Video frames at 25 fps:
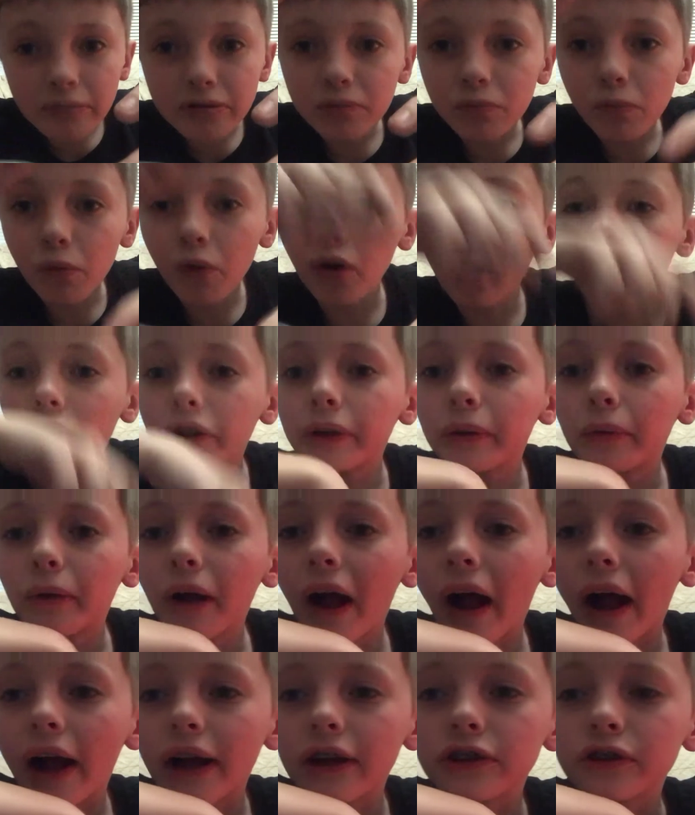more on the
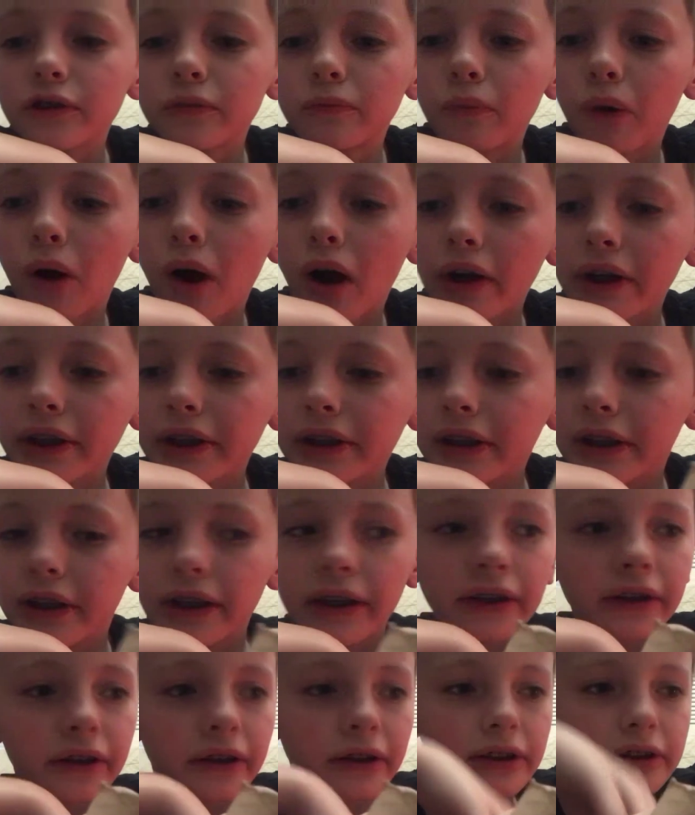actual body than it
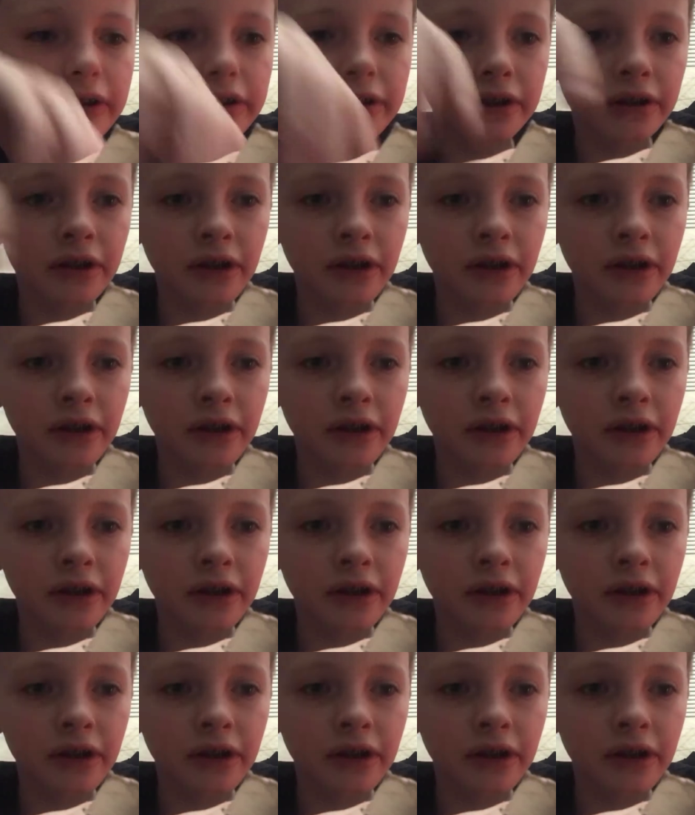does.